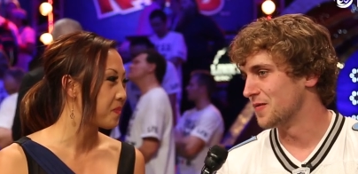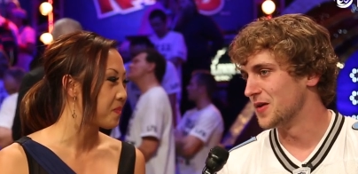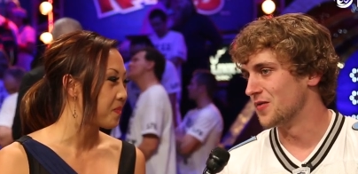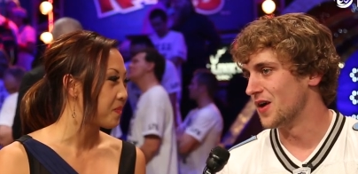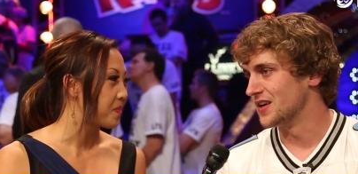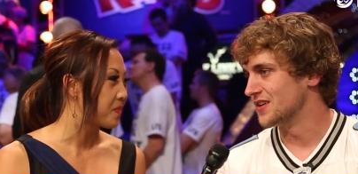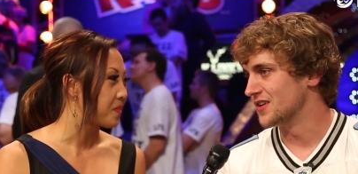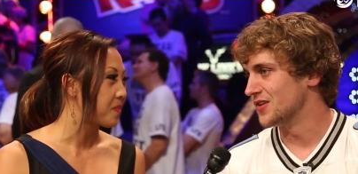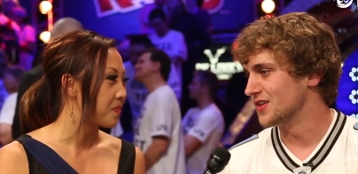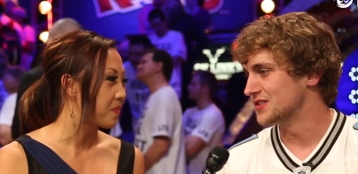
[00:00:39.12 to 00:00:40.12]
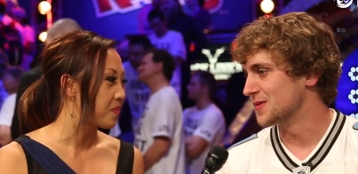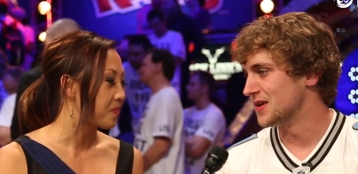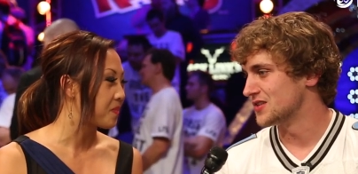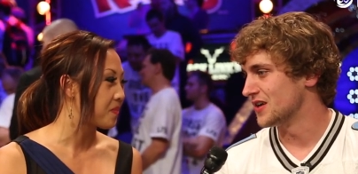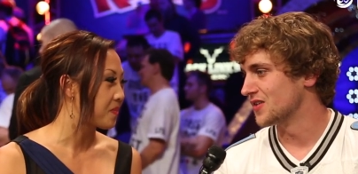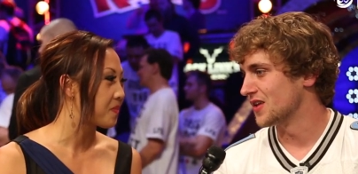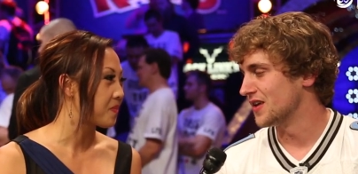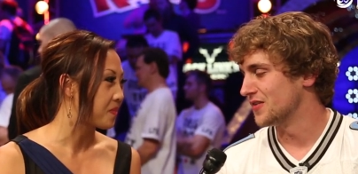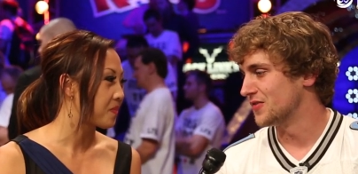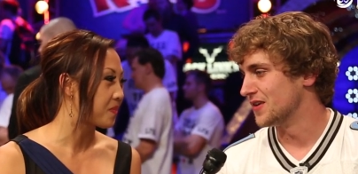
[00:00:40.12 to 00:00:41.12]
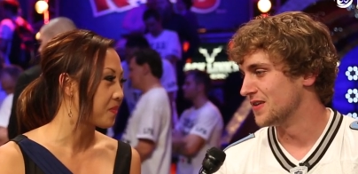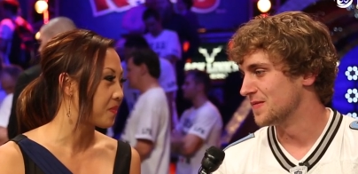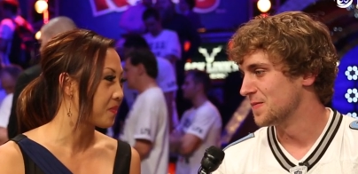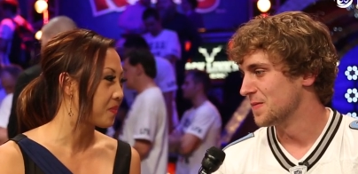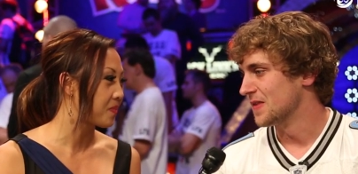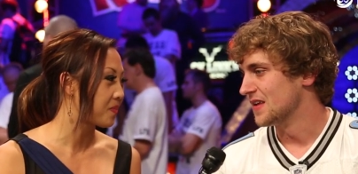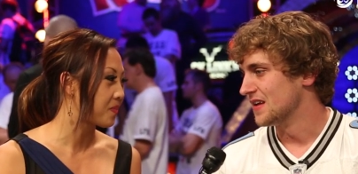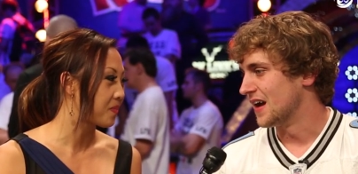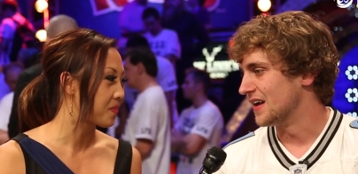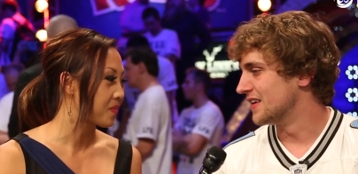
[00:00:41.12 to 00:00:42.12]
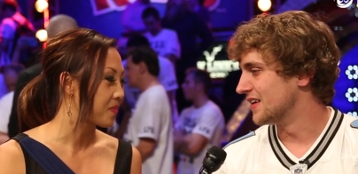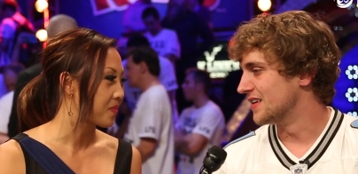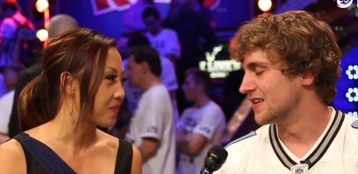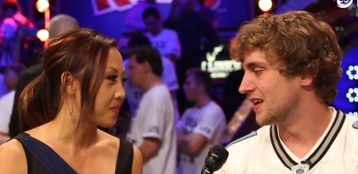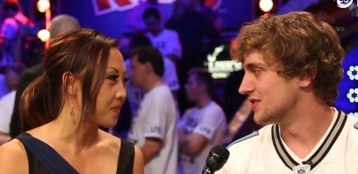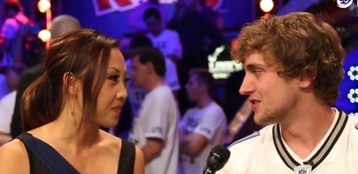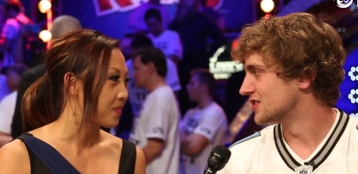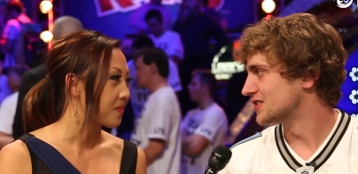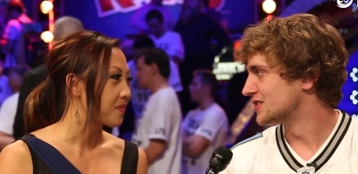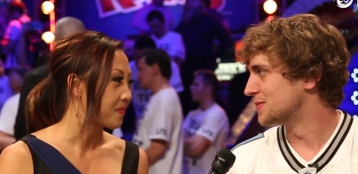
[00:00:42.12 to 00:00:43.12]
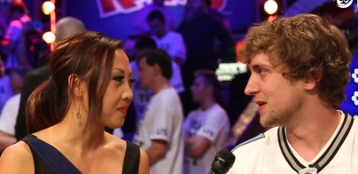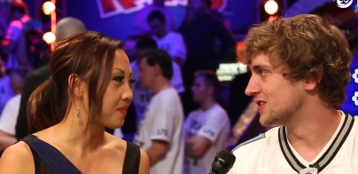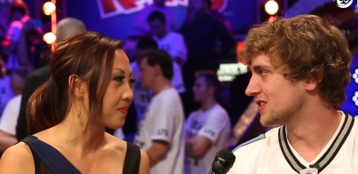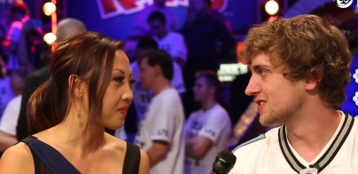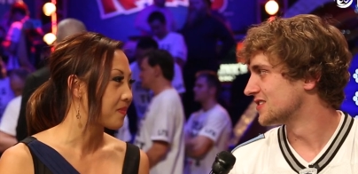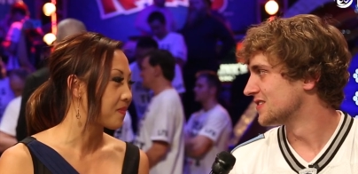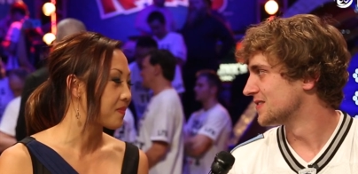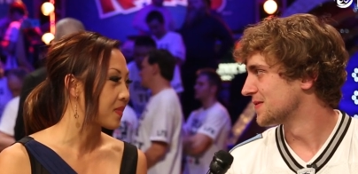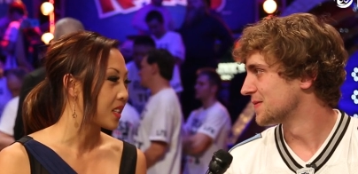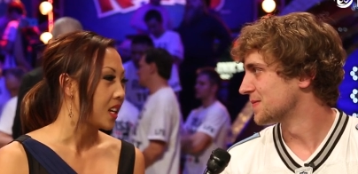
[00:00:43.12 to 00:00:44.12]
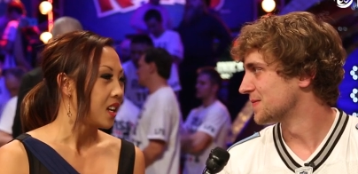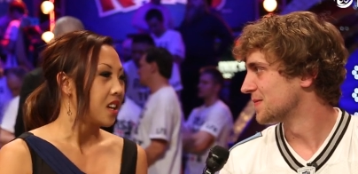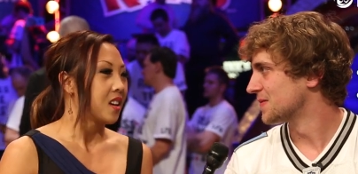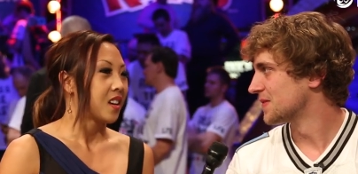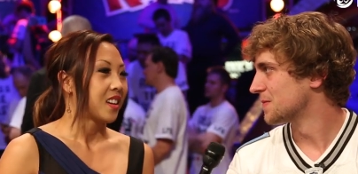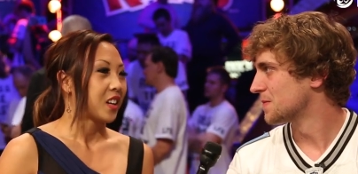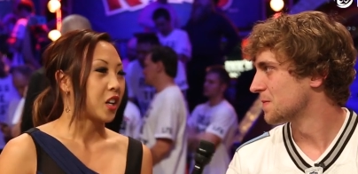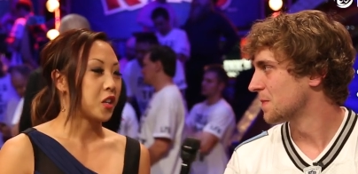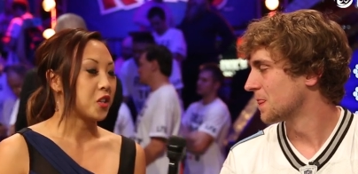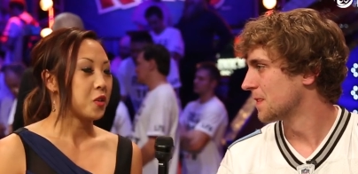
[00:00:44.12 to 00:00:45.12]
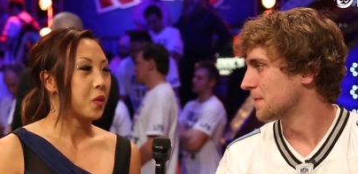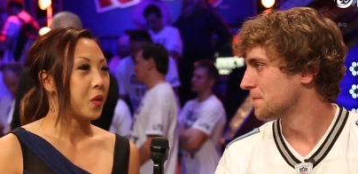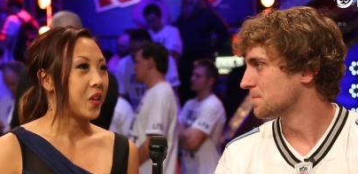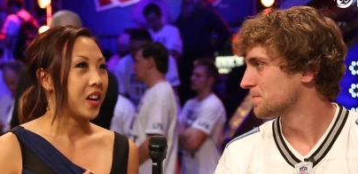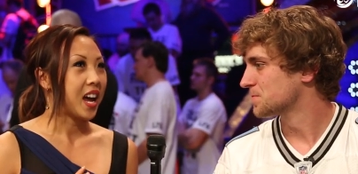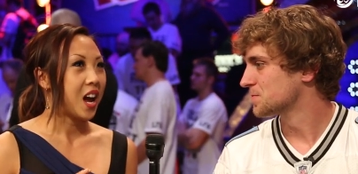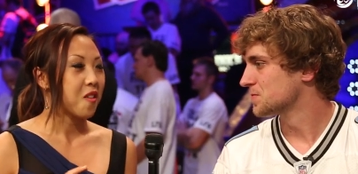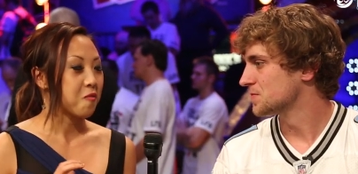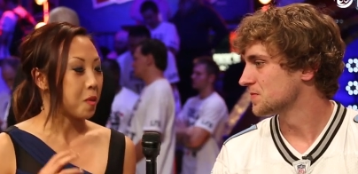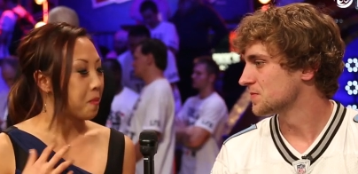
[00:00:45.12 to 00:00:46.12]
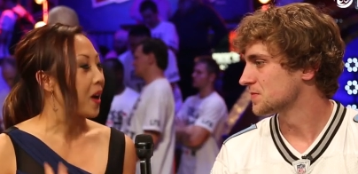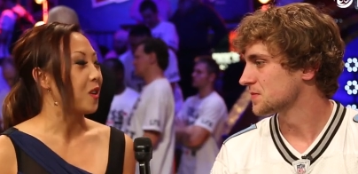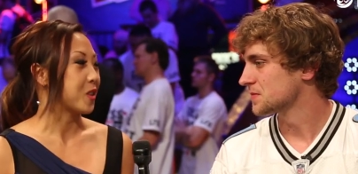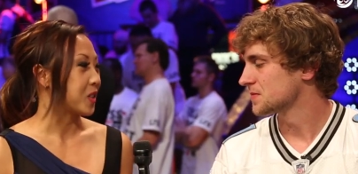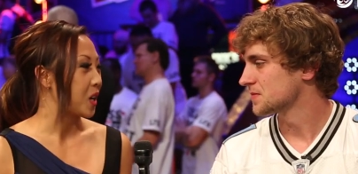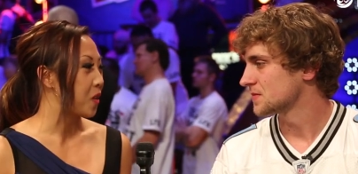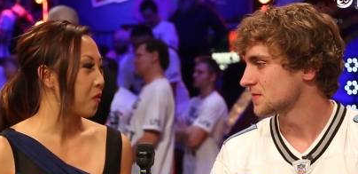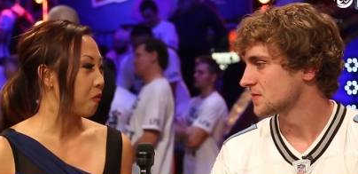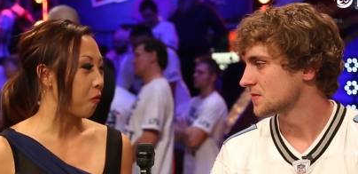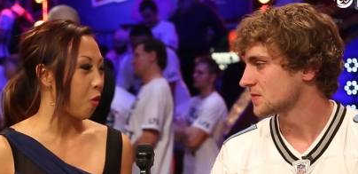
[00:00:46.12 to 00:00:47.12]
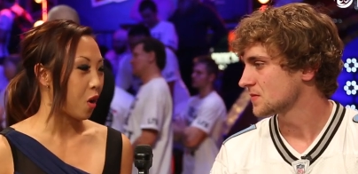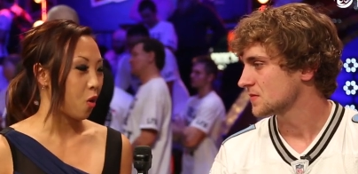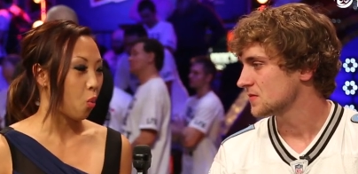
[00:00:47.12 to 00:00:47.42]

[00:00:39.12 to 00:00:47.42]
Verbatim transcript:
Speaker 1: I've been wanting to do this my entire life, and I did, and I was just speechless.
Speaker 2: Could you have prepared yourself for